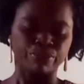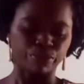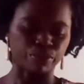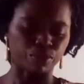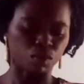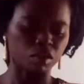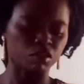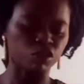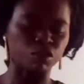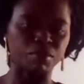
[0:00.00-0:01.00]
So to
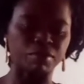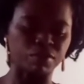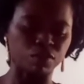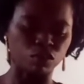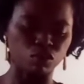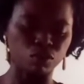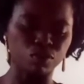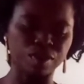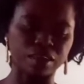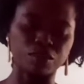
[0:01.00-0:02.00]
question number 52
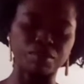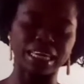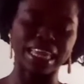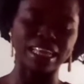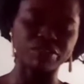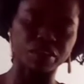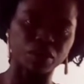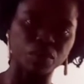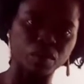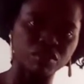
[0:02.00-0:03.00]
are going to be
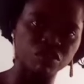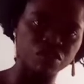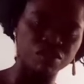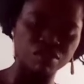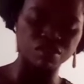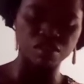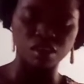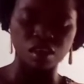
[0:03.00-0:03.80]
electrical questions.